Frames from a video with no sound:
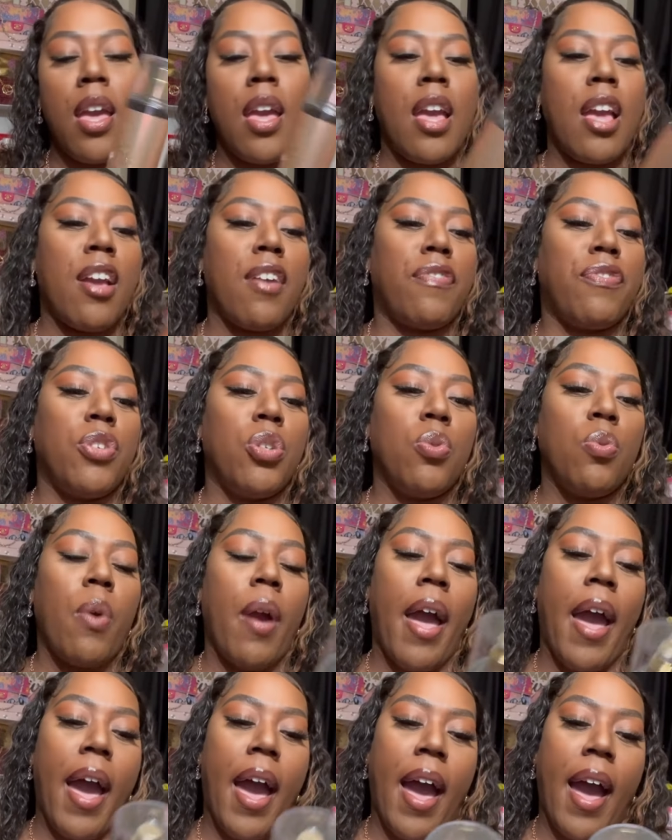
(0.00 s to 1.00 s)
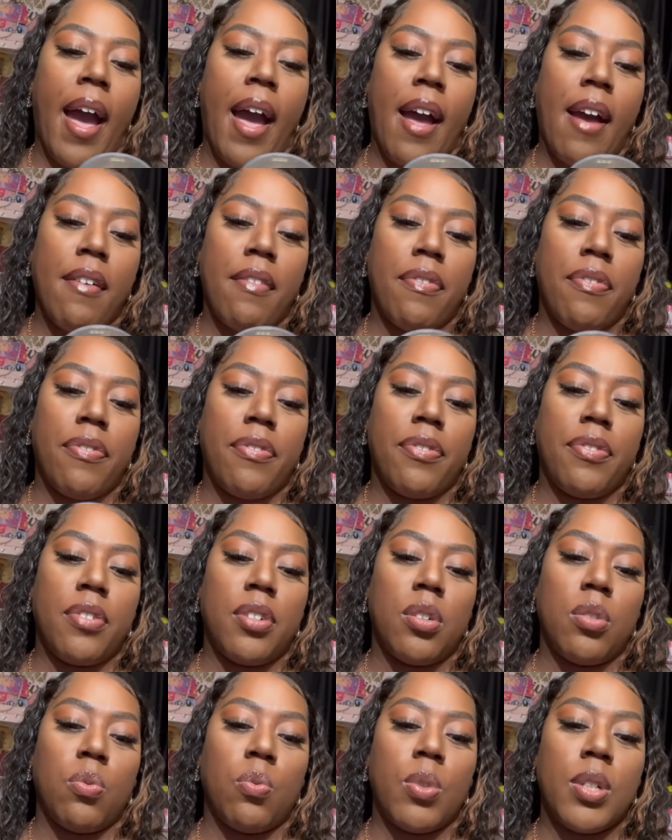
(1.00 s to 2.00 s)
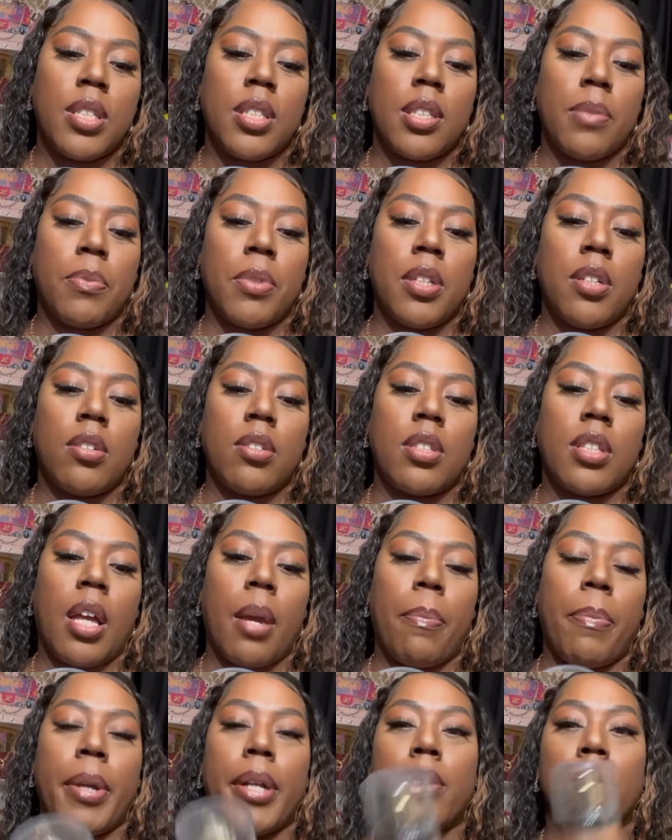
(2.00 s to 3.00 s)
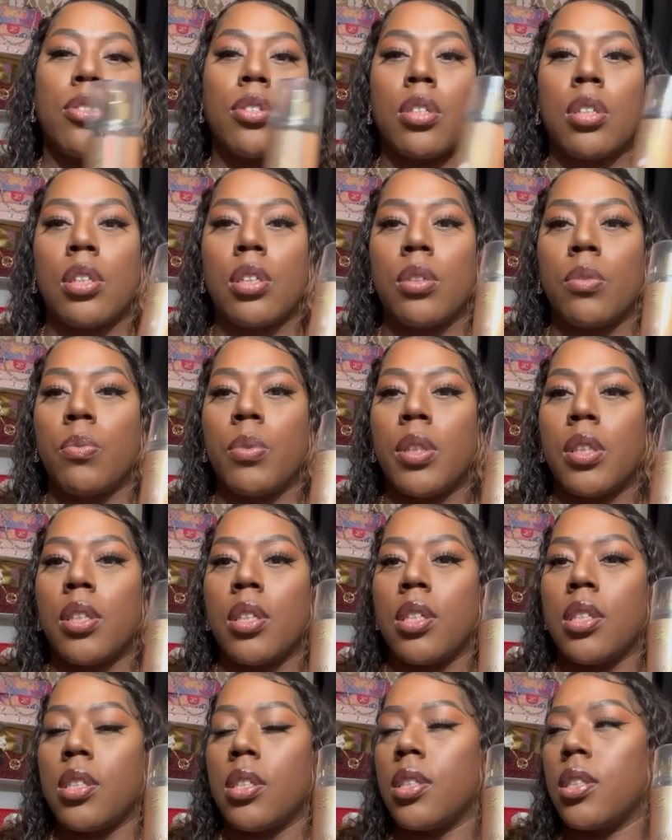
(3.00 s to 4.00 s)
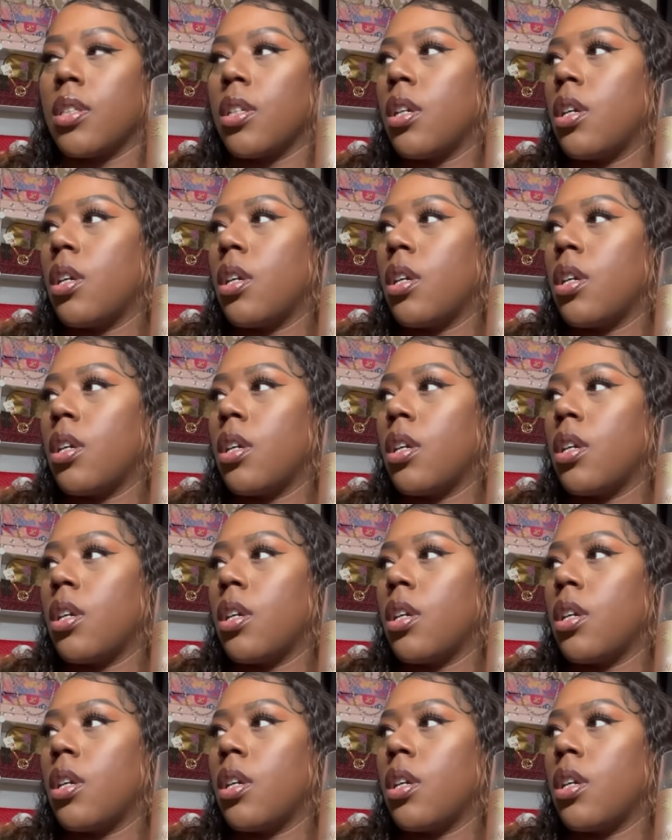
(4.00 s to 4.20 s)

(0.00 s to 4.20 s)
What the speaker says: If you have, what's something else that pairs good with this?